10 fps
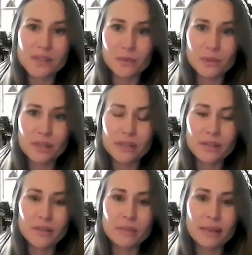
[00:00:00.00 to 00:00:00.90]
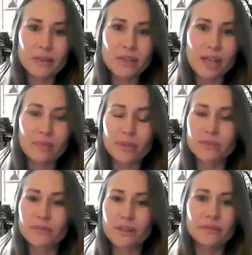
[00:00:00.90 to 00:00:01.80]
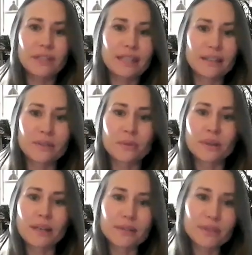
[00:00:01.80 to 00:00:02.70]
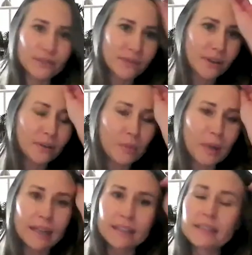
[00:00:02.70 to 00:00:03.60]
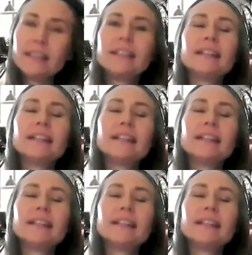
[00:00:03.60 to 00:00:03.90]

So we're trying to do a better job of of getting the word out there far and wide.